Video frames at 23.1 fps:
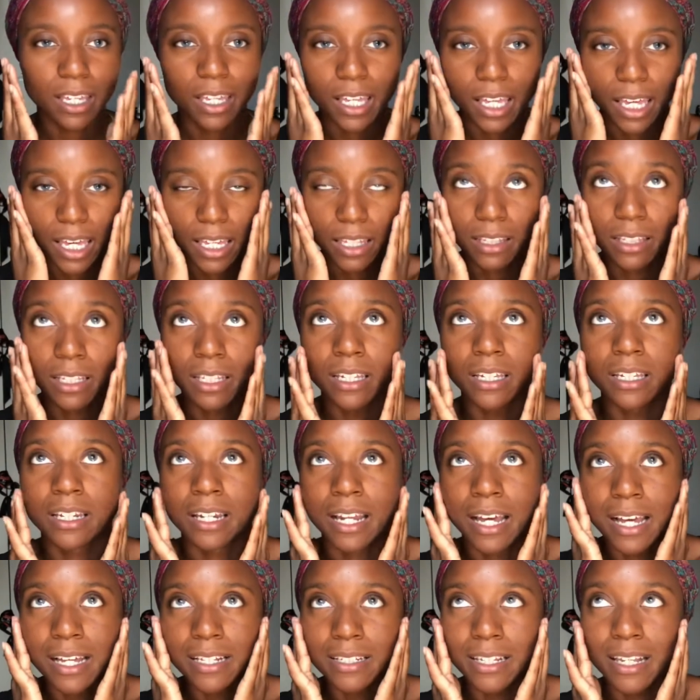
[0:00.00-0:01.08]
and then
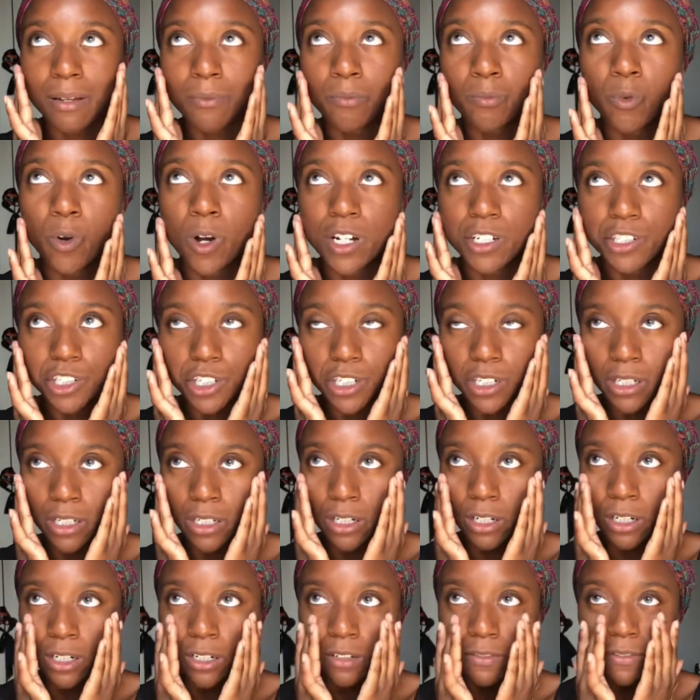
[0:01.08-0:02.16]
as I'm washing it
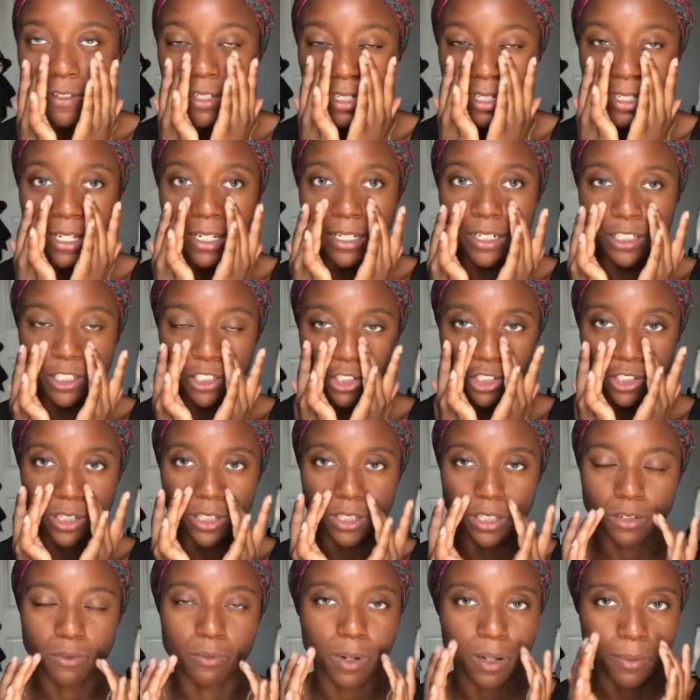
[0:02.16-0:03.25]
off, I kind of gently
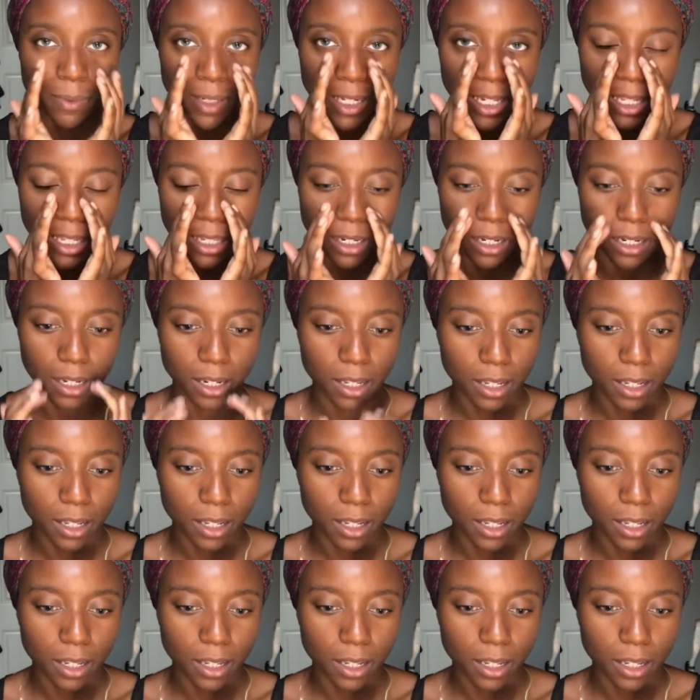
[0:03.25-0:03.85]
rub it in.